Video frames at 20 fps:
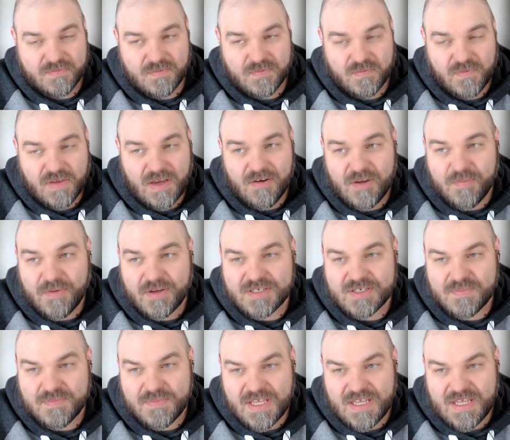very
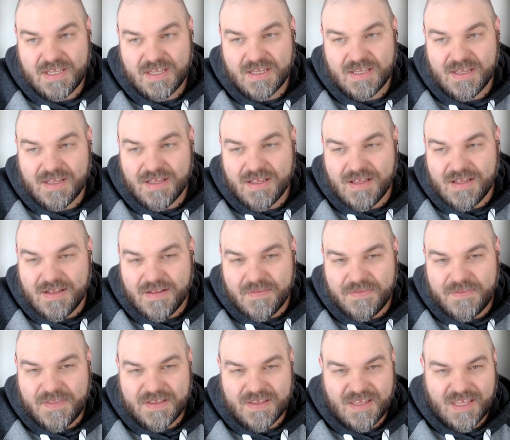much me
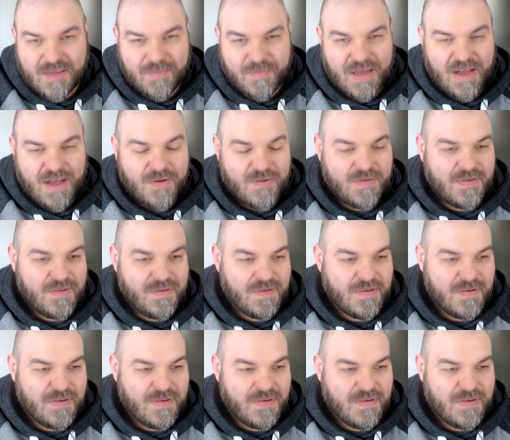thinking about